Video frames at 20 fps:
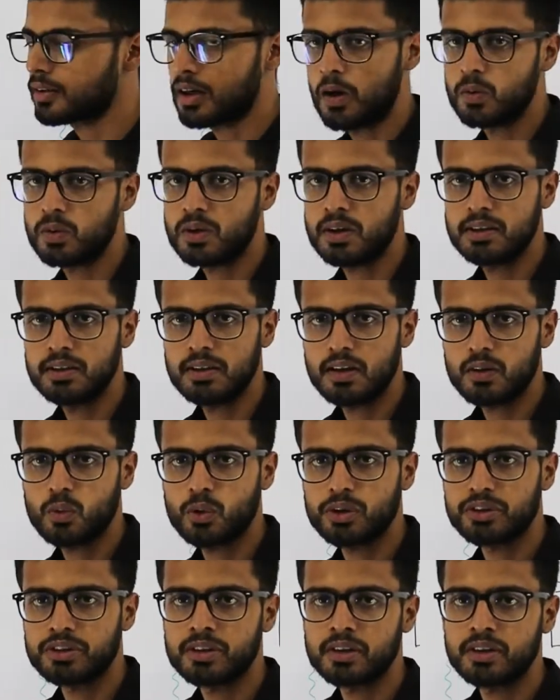counter in the
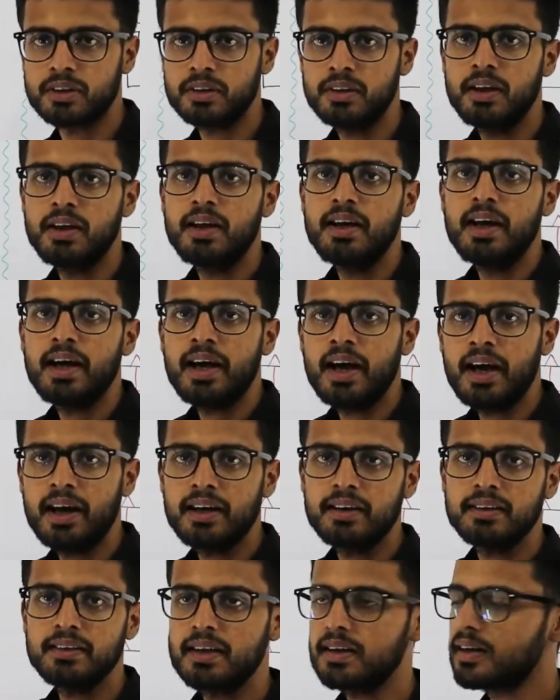question
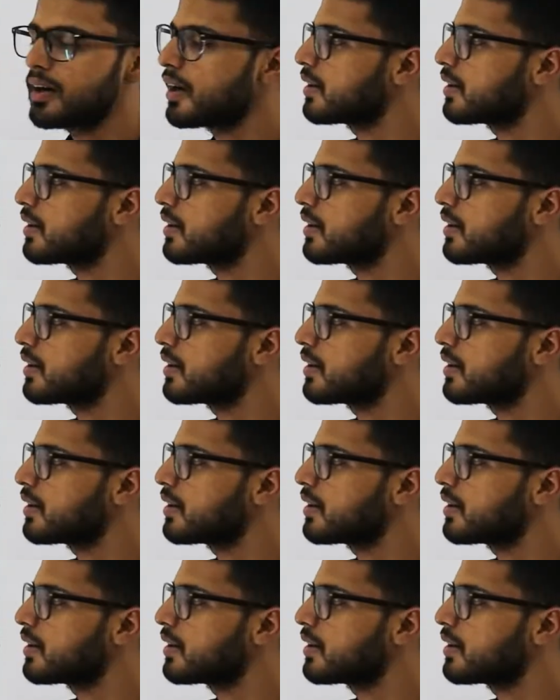and they're